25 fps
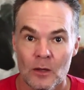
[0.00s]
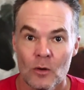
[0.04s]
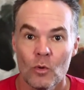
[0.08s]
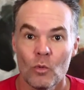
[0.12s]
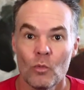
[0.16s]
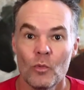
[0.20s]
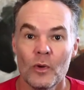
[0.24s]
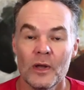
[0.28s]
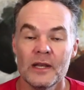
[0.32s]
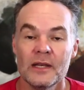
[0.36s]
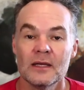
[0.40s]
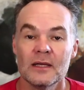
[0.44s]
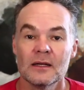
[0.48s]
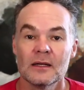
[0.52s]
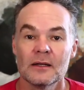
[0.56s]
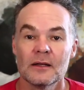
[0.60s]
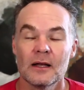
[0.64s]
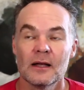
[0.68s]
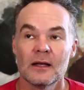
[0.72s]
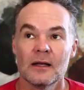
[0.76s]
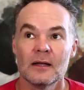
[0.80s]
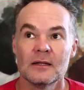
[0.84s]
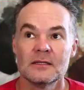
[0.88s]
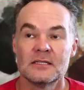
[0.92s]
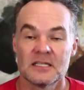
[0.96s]
when
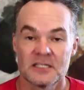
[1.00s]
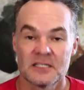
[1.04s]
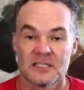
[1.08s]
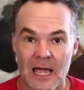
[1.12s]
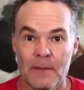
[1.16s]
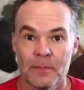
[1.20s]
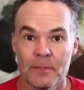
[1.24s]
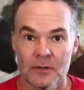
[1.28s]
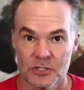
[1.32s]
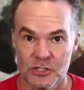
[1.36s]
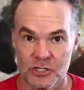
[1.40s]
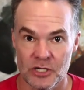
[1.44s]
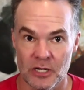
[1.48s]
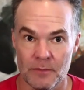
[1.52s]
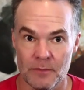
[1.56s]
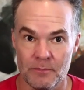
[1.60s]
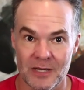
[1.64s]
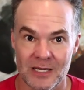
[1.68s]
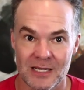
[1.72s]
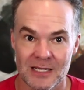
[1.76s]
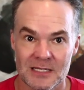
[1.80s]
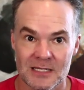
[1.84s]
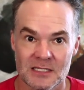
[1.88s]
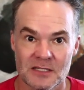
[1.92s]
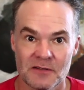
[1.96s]
discipleship
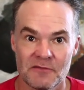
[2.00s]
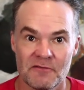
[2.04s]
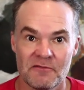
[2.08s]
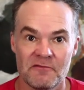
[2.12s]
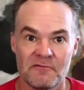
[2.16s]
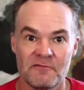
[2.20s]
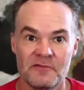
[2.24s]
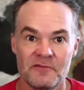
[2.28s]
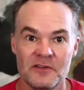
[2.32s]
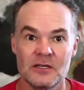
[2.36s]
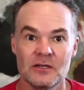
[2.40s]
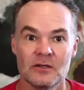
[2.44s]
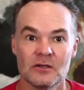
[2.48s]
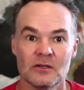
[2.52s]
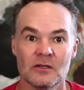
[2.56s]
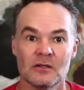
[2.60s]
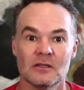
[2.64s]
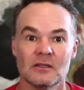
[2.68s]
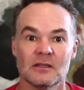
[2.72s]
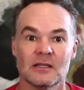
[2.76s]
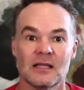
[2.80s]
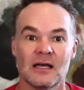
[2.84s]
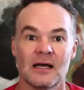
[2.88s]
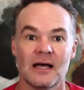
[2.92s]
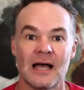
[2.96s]
begins to
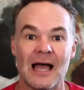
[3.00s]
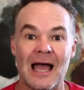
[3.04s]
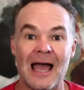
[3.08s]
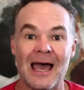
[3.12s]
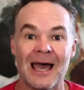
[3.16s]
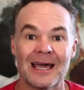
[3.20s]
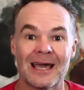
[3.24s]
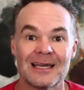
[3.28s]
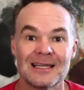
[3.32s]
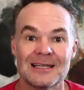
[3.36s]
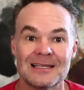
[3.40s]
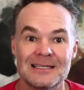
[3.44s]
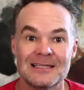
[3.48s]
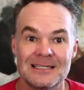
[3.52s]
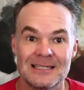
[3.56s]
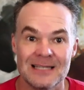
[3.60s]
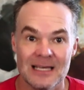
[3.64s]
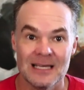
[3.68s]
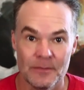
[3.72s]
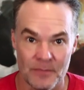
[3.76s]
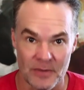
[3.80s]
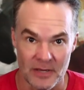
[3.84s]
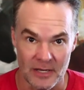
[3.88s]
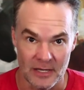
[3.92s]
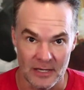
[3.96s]
feel
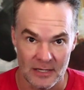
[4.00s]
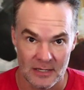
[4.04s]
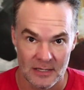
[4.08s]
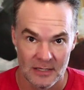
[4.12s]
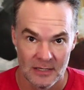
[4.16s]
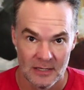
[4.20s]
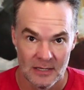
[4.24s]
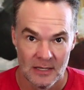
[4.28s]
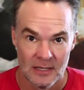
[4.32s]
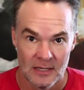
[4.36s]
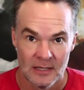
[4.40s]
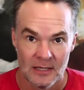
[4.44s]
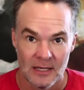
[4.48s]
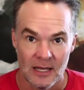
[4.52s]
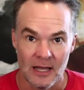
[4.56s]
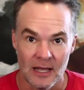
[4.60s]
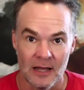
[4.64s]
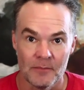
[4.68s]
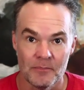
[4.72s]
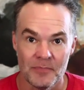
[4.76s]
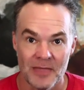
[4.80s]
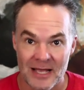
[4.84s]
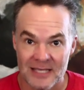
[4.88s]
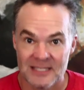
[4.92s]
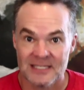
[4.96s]
academic,
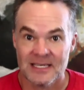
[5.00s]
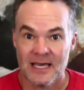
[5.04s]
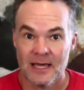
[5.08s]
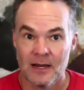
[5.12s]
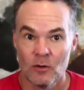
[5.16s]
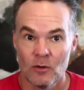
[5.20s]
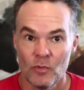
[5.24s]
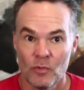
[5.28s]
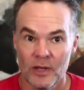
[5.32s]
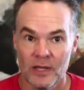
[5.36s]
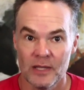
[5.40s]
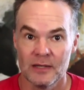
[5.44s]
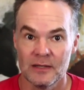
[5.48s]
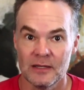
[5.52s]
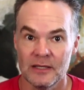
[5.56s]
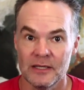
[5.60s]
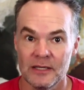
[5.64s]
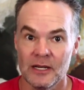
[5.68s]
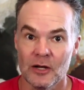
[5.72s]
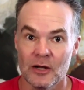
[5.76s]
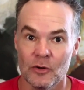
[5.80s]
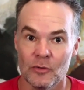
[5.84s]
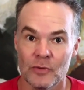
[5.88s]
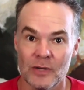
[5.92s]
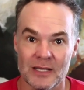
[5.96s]
that's kind of when,
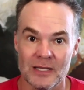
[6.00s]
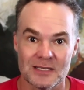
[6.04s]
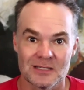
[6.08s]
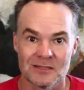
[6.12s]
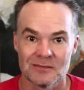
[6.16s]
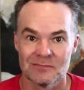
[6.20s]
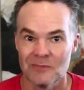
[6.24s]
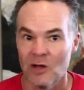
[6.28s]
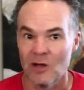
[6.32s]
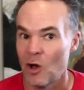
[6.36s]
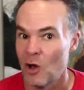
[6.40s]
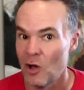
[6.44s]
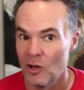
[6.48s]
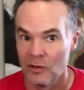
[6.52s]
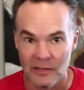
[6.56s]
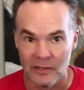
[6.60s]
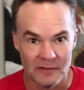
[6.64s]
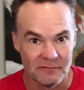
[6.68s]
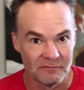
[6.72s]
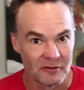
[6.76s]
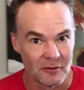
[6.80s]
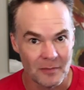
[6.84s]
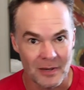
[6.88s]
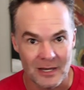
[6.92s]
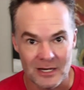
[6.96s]
it's all
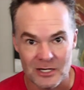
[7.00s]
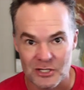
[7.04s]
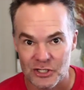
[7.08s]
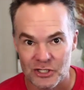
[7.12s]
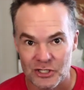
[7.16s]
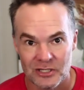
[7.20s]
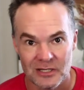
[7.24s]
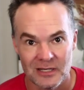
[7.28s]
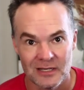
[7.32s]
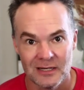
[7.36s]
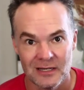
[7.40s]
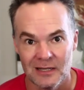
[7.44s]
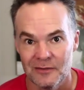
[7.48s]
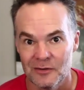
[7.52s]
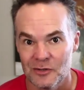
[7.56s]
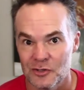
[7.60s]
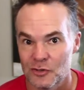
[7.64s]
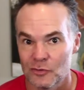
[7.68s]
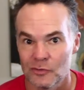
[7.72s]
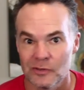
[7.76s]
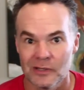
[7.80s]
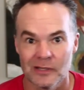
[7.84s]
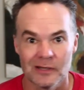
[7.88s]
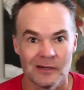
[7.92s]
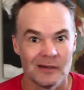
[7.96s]
information and
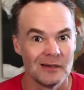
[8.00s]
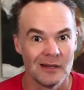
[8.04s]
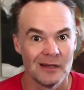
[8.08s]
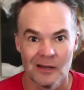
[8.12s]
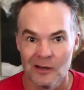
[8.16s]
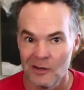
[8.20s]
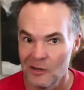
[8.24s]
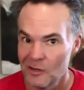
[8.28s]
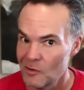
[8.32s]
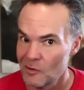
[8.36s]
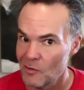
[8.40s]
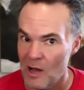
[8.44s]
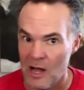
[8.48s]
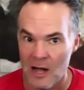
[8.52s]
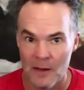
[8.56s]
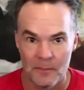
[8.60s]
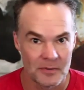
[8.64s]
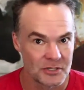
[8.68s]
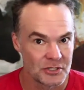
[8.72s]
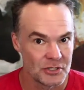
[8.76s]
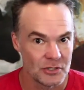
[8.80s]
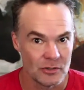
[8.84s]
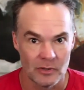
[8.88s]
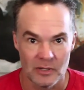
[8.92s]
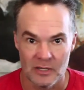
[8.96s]
there's really no
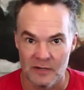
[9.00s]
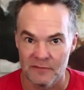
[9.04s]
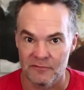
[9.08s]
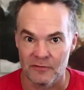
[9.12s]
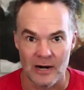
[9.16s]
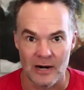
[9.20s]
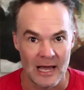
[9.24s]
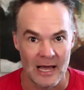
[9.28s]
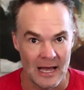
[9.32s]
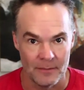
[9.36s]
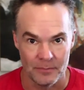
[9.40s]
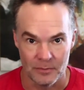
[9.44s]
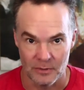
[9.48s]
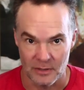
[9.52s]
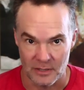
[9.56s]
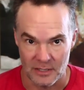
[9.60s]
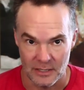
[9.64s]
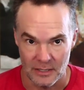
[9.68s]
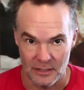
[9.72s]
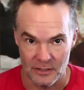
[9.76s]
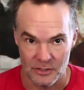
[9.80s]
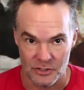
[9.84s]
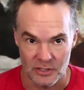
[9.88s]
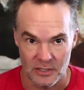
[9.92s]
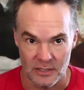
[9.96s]
opportunity for
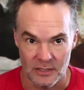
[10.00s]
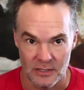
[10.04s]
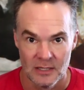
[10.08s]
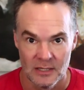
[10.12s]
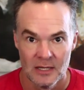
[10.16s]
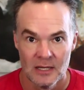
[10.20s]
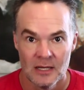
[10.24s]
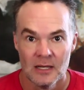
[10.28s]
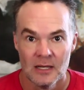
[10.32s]
application.